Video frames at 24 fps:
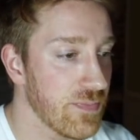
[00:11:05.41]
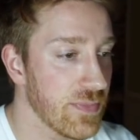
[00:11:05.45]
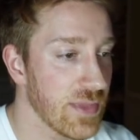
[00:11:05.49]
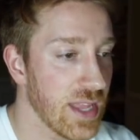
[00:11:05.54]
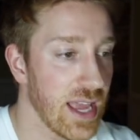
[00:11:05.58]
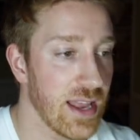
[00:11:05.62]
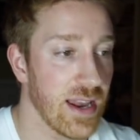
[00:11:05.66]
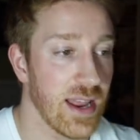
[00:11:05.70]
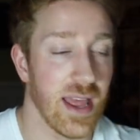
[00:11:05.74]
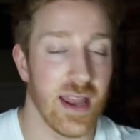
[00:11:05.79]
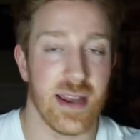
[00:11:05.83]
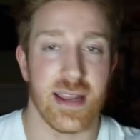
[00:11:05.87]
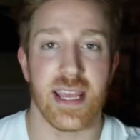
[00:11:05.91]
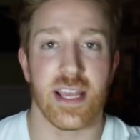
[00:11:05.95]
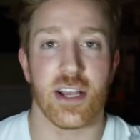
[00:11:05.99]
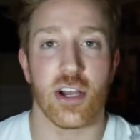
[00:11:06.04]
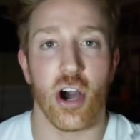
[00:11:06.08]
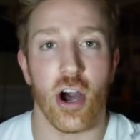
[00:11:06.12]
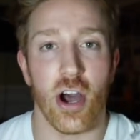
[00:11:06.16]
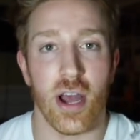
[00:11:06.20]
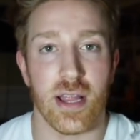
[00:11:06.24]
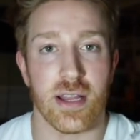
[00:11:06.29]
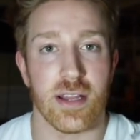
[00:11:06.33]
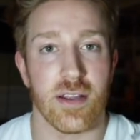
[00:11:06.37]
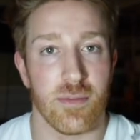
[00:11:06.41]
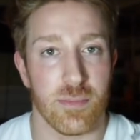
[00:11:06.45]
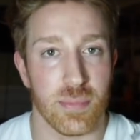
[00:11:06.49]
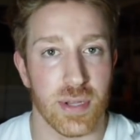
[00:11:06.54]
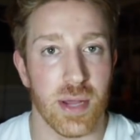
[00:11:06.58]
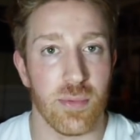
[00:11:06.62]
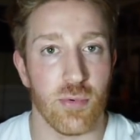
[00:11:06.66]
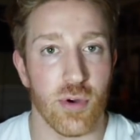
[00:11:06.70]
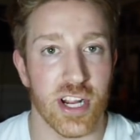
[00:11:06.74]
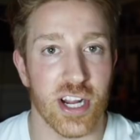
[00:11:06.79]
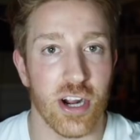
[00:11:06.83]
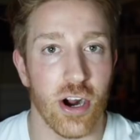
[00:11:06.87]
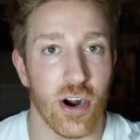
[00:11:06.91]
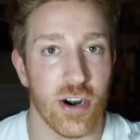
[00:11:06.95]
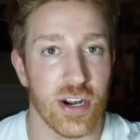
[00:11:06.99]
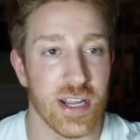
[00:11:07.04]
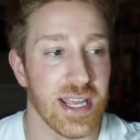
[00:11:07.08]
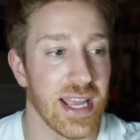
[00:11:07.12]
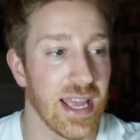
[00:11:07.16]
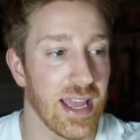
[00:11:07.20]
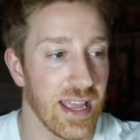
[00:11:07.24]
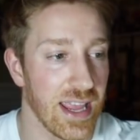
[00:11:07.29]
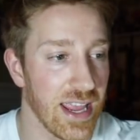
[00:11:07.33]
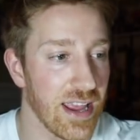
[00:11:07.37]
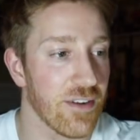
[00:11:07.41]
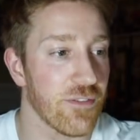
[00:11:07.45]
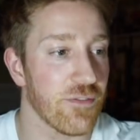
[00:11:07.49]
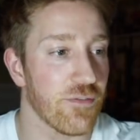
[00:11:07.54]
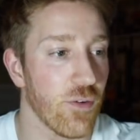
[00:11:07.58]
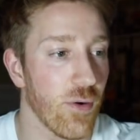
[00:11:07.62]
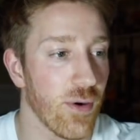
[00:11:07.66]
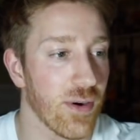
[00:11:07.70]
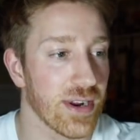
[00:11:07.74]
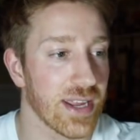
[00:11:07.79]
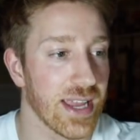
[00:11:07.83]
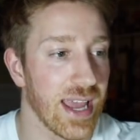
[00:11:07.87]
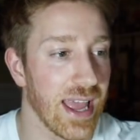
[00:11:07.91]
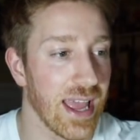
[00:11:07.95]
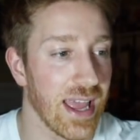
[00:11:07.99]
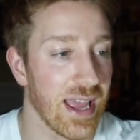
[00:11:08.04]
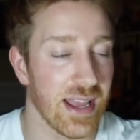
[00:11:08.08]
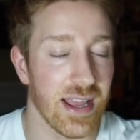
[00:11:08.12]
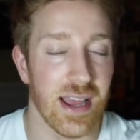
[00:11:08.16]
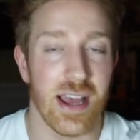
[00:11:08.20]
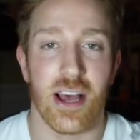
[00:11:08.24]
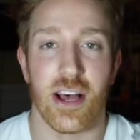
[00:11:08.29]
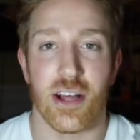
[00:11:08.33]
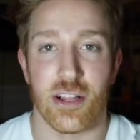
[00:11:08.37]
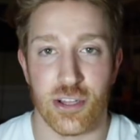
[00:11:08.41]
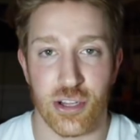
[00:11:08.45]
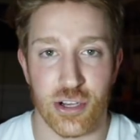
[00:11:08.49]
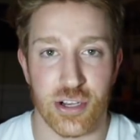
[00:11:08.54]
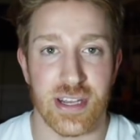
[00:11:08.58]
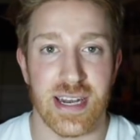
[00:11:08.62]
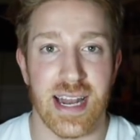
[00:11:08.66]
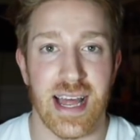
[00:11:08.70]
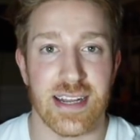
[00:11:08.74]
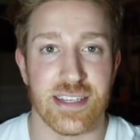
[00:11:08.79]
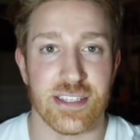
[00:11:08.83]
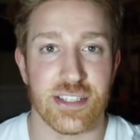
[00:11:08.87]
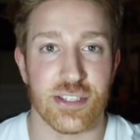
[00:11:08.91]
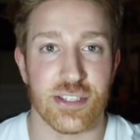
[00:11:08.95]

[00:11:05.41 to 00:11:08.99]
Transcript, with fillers: and, and he caught Playboi Carti in 4K looking at his